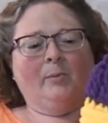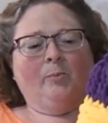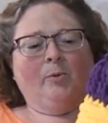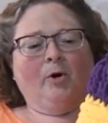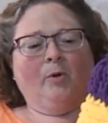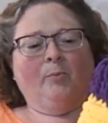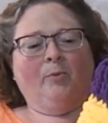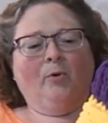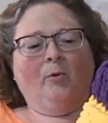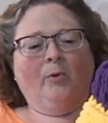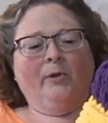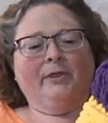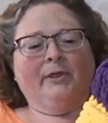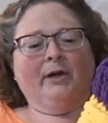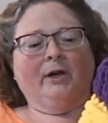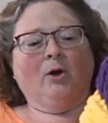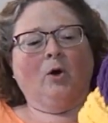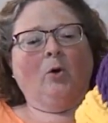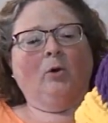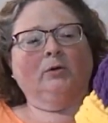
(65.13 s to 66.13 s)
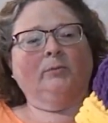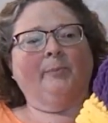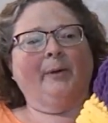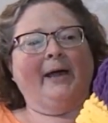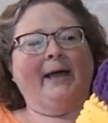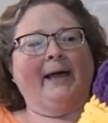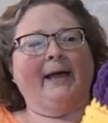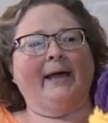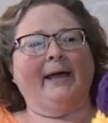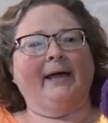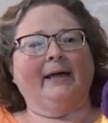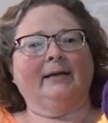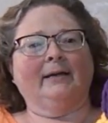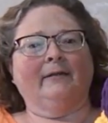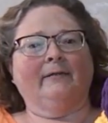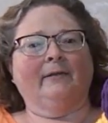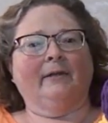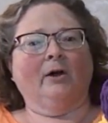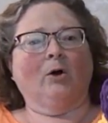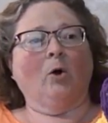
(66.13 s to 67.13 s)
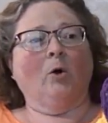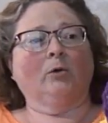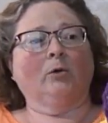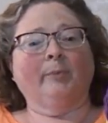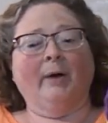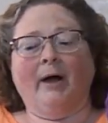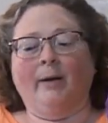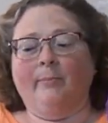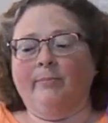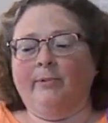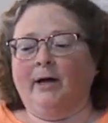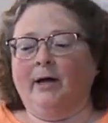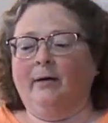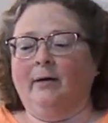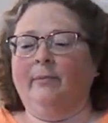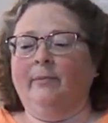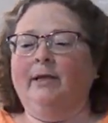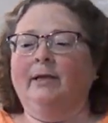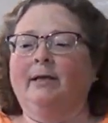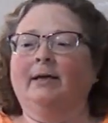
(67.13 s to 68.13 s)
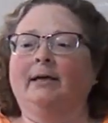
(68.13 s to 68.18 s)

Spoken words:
purple with the gold band and the gold pom-pom,